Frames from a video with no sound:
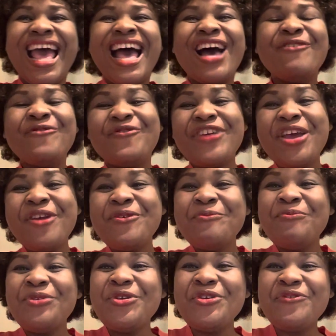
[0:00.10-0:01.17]
A very
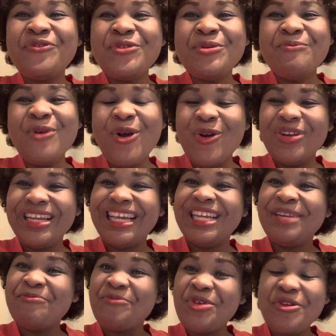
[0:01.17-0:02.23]
beautiful
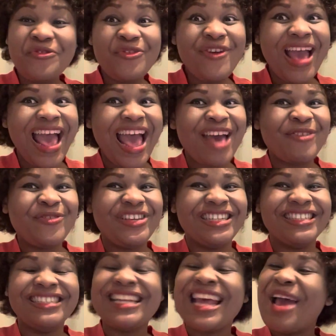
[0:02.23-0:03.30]
morning, beautiful afternoon,